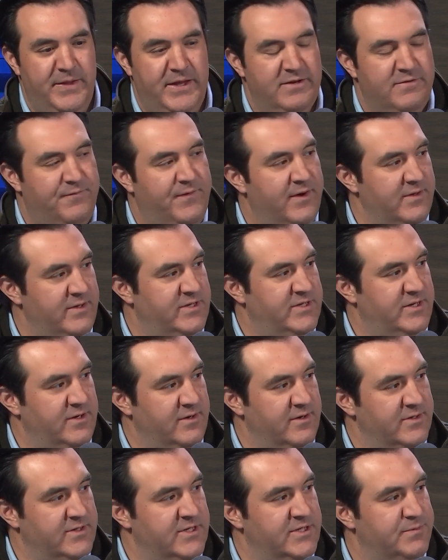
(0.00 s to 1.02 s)
is fairly
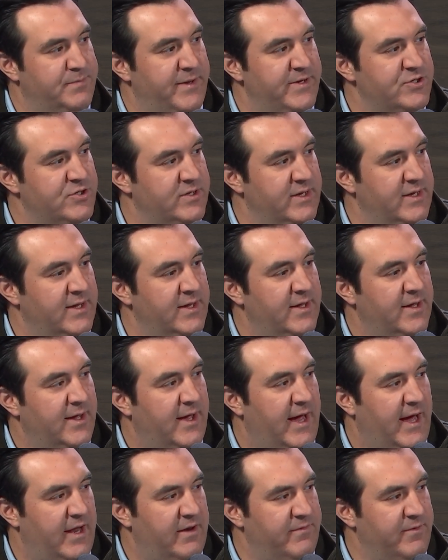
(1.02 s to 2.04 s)
serious, especially
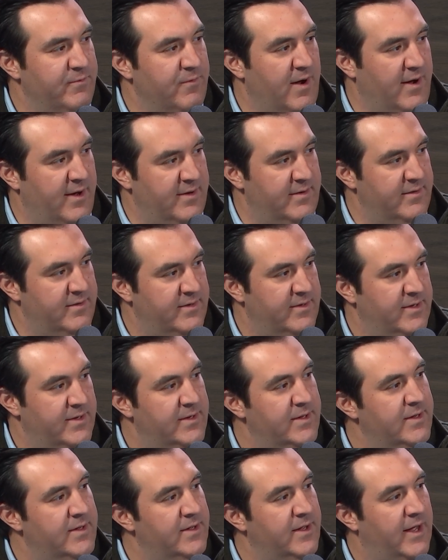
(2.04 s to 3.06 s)
out of Iran.
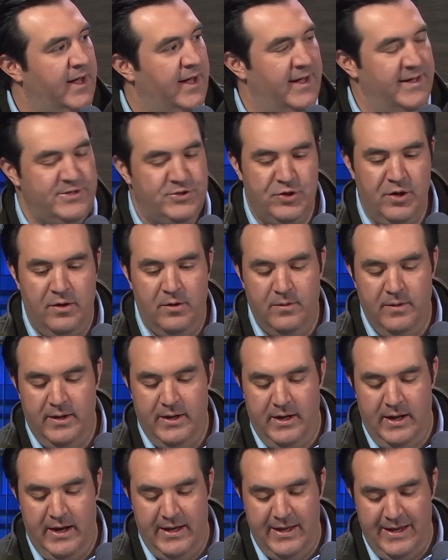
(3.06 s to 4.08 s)
To
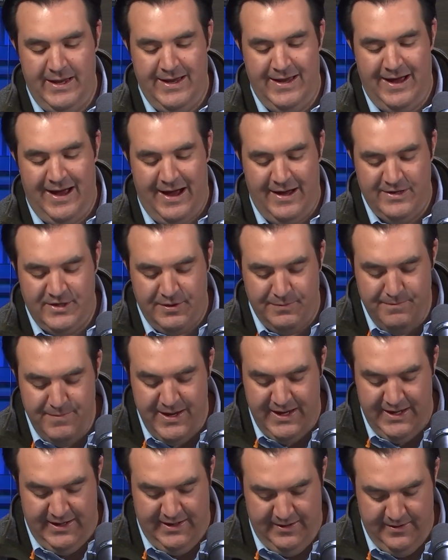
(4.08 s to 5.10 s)

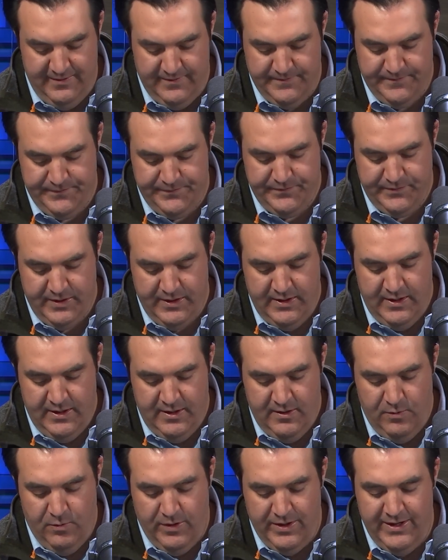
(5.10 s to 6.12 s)
me,
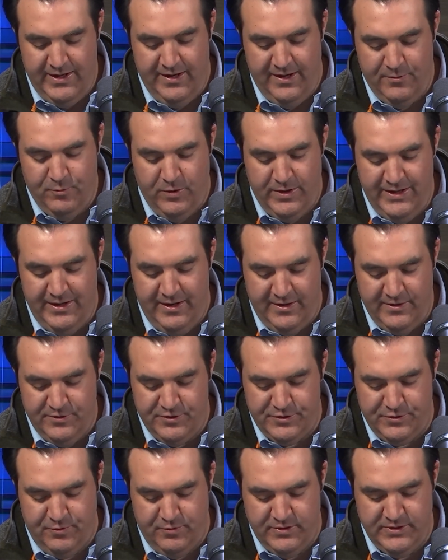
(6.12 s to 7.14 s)
What it
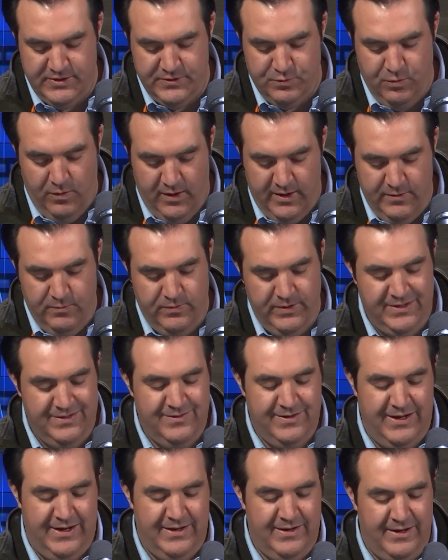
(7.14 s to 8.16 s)
underscores is, one, we
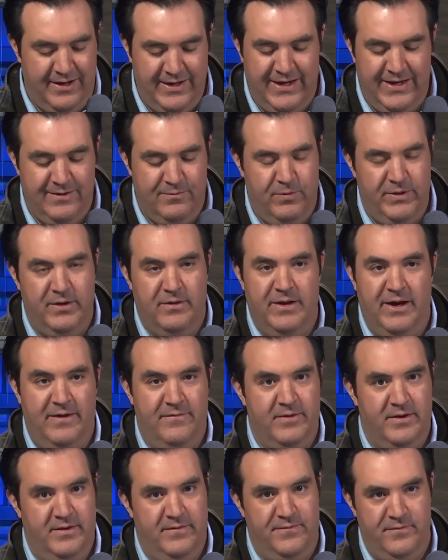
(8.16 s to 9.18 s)
don't have
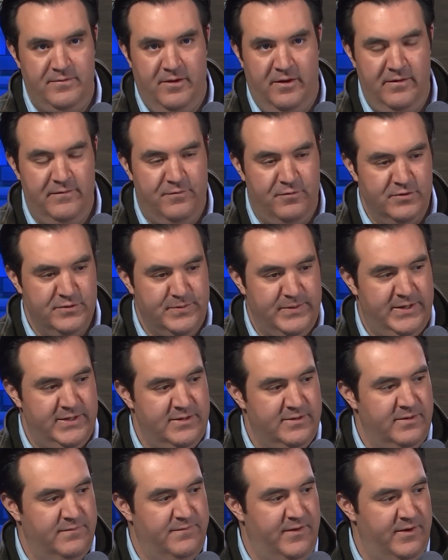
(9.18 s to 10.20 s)
enough law enforcement at
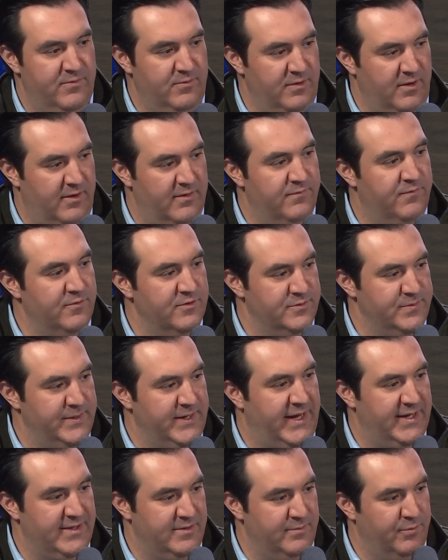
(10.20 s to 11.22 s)
federal law enforcement
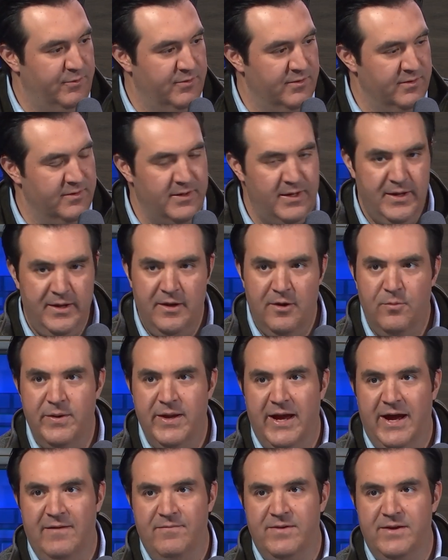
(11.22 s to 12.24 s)
at the border. We
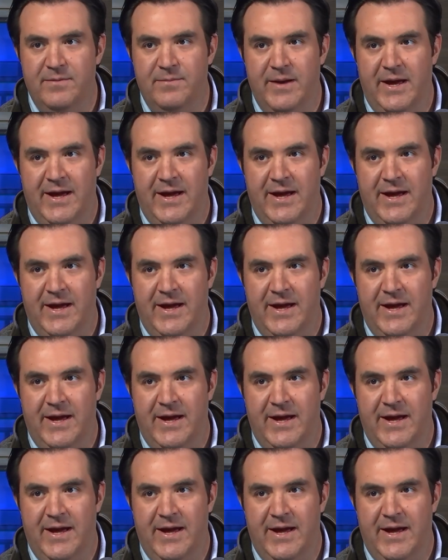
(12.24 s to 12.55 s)
have them